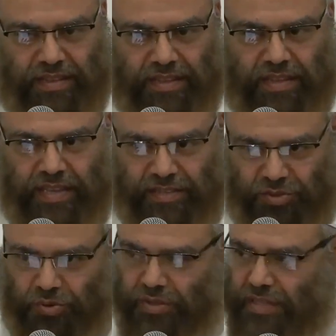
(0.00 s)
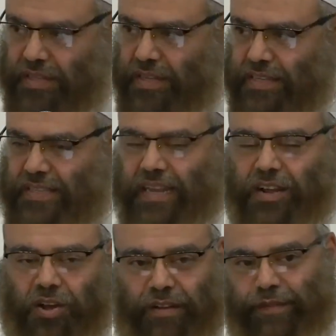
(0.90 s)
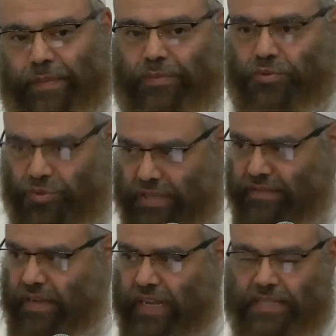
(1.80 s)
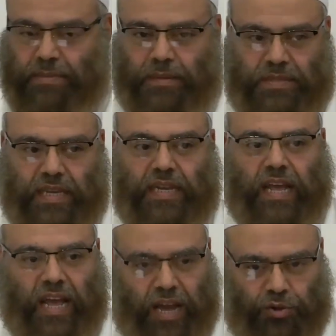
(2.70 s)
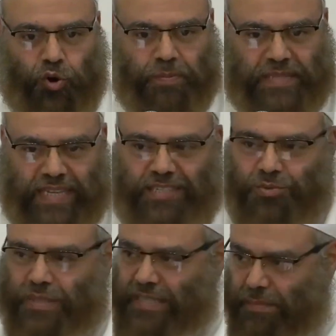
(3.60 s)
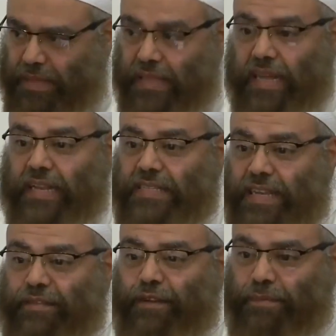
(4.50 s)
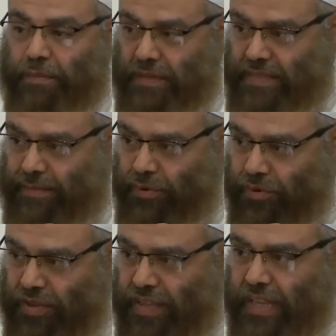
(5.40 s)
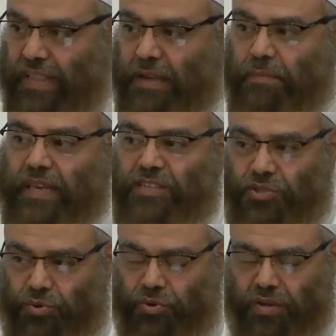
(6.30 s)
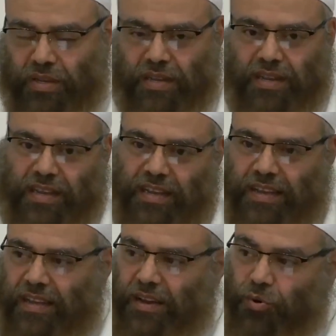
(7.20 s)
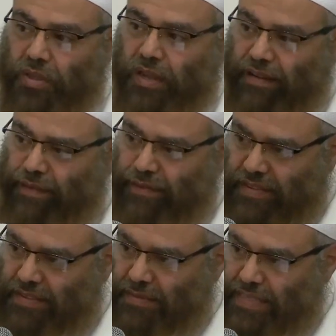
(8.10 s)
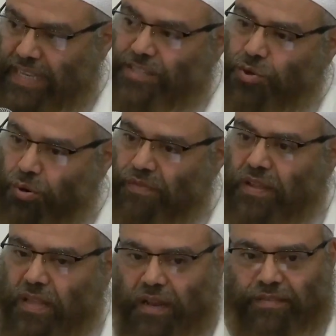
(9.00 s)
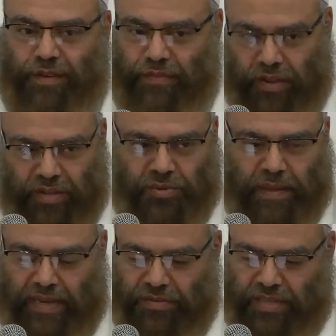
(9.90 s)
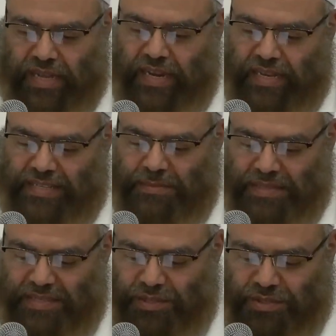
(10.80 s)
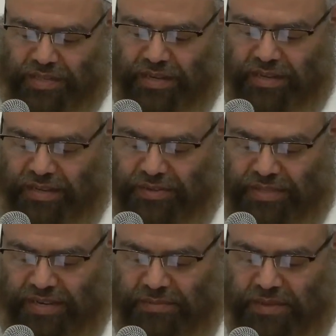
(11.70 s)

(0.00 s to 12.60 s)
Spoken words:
Again, so it's not a call for people to shave their heads, but I'm saying, are you obsessed with something that is even permissible, that makes you, or the love of it takes over the love of Allah subhanahu wa ta'ala and His Messenger sallallahu alaihi wasallam.